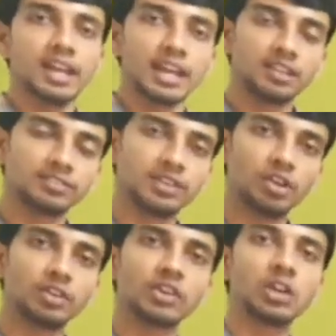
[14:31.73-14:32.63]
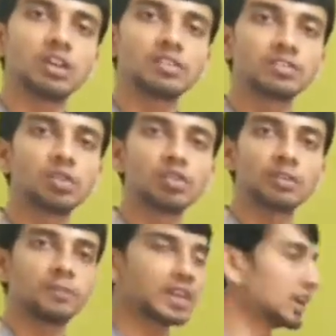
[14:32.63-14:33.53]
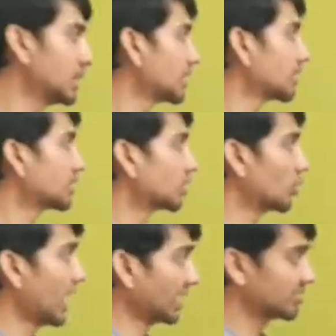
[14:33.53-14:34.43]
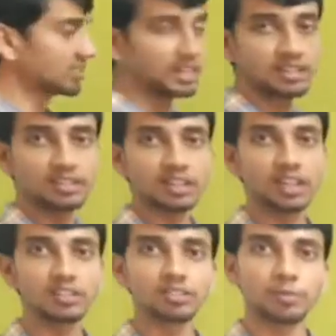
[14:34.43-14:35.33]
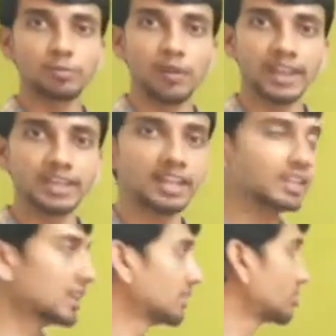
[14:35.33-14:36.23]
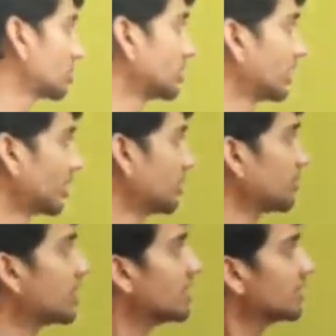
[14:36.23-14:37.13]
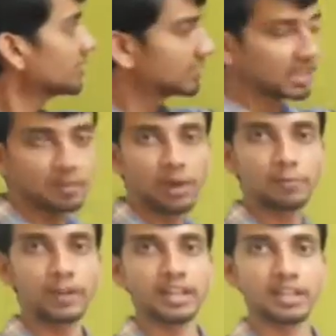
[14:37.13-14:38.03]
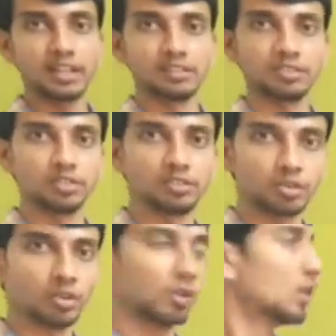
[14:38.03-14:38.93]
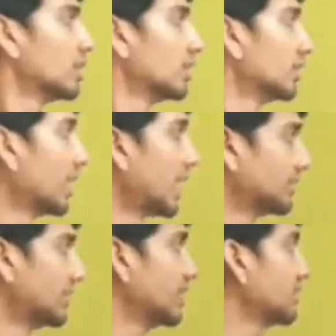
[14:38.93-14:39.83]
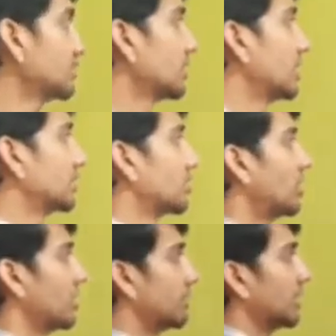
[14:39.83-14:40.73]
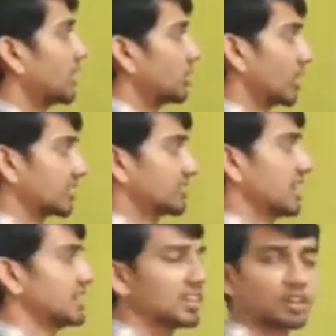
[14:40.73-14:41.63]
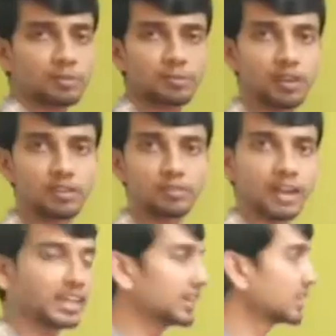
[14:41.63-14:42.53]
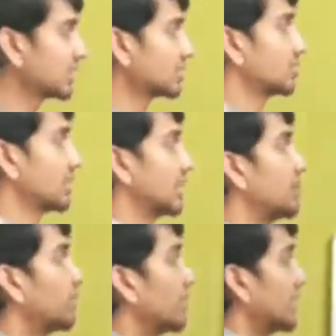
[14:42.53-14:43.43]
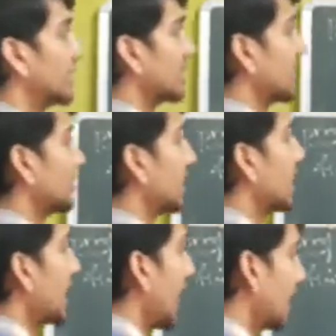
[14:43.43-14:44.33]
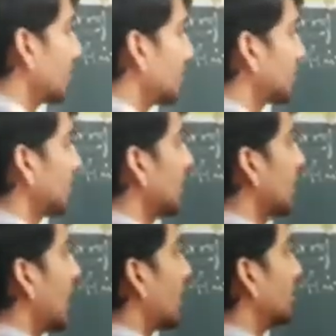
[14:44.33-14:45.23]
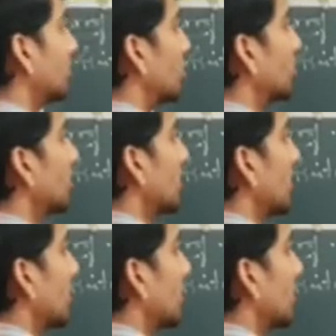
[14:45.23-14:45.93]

it is not at all so difficult to extend the case of finiteness to that of sigma finiteness. So as it is not difficult to extend that of finite case to sigma finite case. I will still assume